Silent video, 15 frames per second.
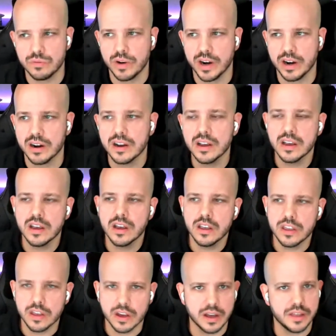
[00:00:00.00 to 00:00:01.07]
to where
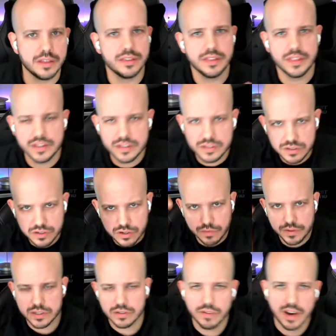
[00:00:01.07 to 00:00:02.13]
this
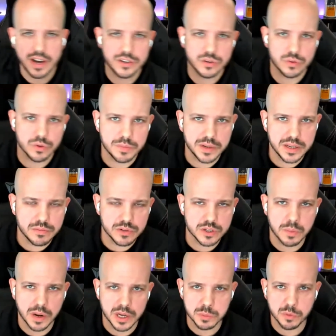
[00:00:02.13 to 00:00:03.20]
service advisor would be
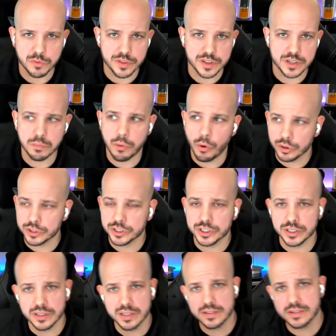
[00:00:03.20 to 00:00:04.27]
responsible for this portion,
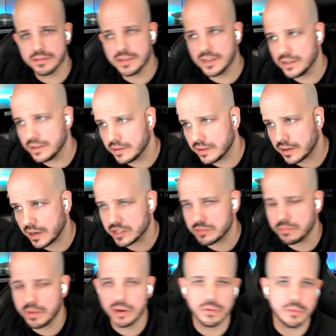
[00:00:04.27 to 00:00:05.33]
this
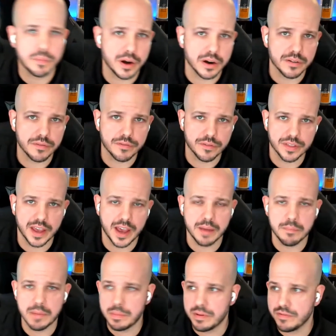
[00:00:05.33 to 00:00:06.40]
cosmetic repair for that,
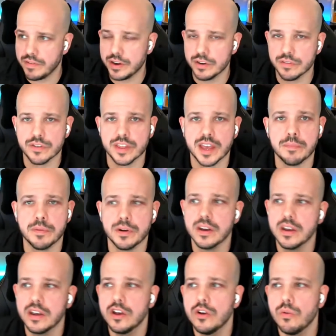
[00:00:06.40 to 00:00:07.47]
maybe vendor for that. But
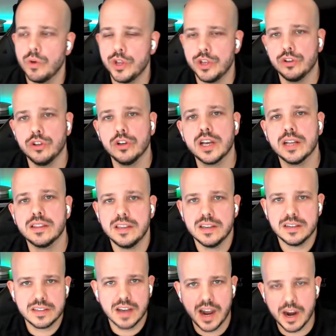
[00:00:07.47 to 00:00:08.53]
when you look at the
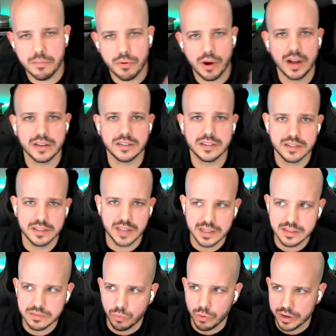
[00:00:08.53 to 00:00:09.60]
entire process, and
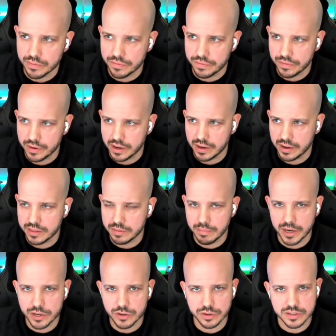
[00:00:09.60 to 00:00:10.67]
that's one of the
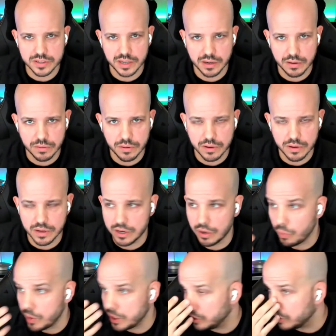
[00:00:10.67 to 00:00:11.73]
metrics that
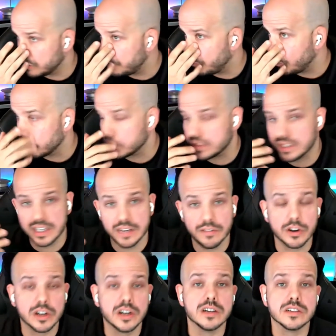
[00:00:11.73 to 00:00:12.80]
we look for to give our
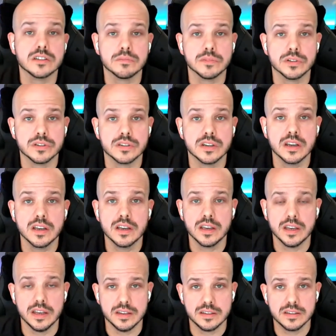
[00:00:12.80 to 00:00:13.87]
customers
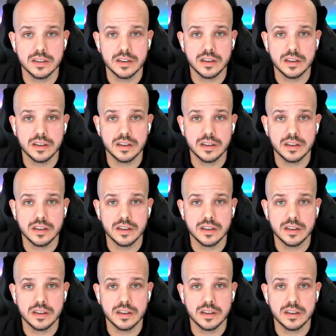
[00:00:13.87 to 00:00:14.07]
is